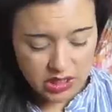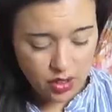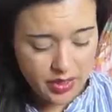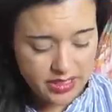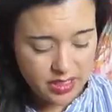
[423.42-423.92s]

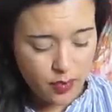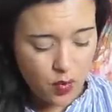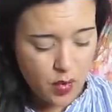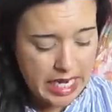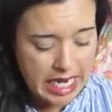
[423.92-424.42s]
so
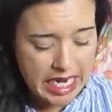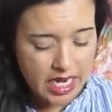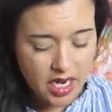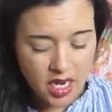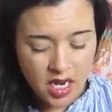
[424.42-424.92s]

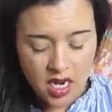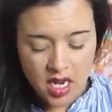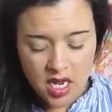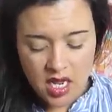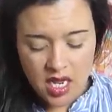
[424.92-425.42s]
disappointing.
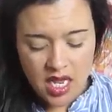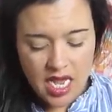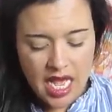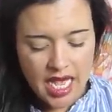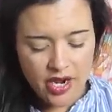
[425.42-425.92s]

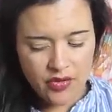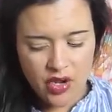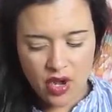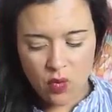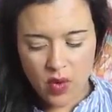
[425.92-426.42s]
I don't
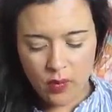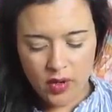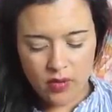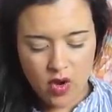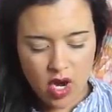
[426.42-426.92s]
know what
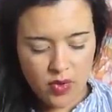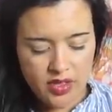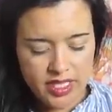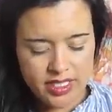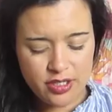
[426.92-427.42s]
went wrong with
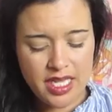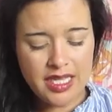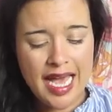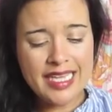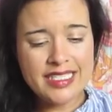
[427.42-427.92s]
this. There's
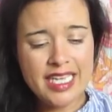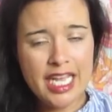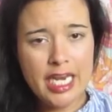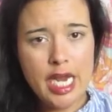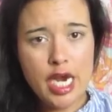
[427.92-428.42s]
elastic
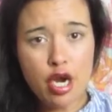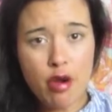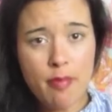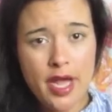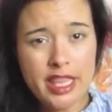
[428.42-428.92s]
in
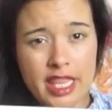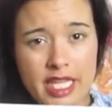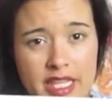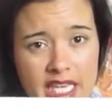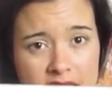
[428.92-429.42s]
here, but
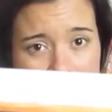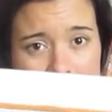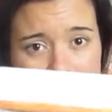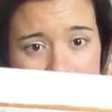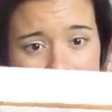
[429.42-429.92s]
the
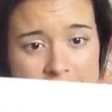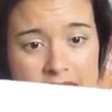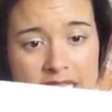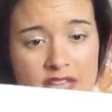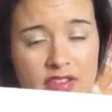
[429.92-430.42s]
elastic
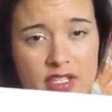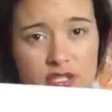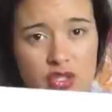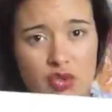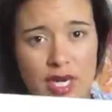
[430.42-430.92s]
doesn't even
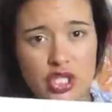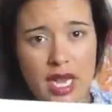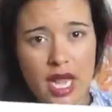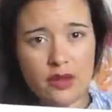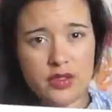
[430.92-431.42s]
stretch
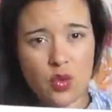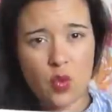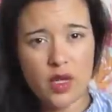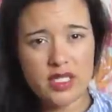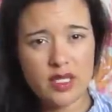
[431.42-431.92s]
out. So
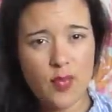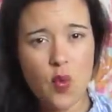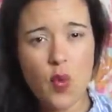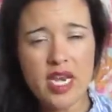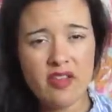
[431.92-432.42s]
what's the
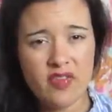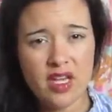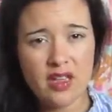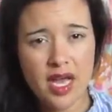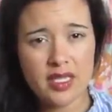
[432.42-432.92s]
point of the
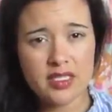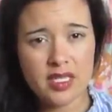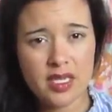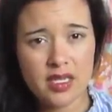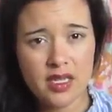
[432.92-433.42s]

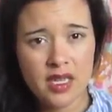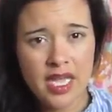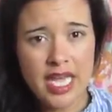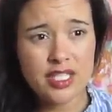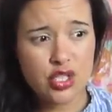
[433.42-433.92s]
elastic?
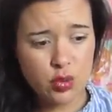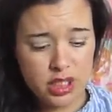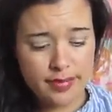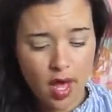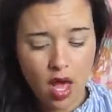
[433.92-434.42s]
And it's too
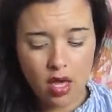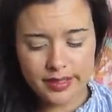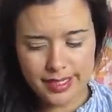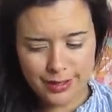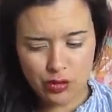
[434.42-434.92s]
small.
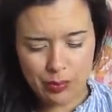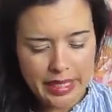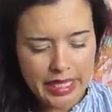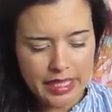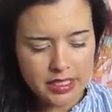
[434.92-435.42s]
It's not too
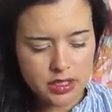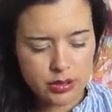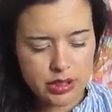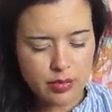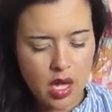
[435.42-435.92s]
big, it's
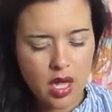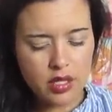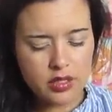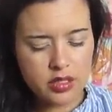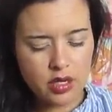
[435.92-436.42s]
too
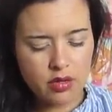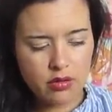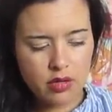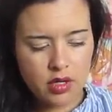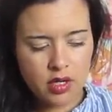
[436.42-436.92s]
small.
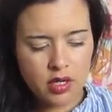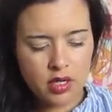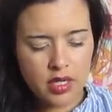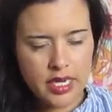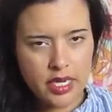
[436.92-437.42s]
So
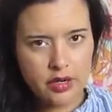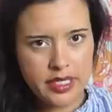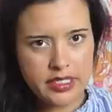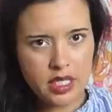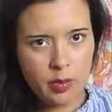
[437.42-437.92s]
there
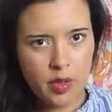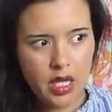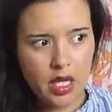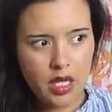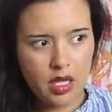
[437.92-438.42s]
needs to
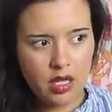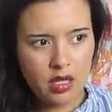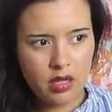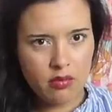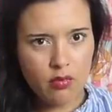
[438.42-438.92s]
be
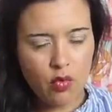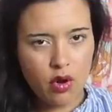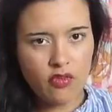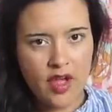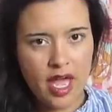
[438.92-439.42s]

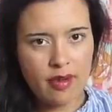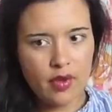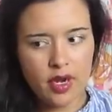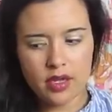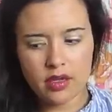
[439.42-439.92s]
more
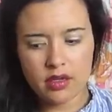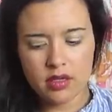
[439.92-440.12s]
fabric.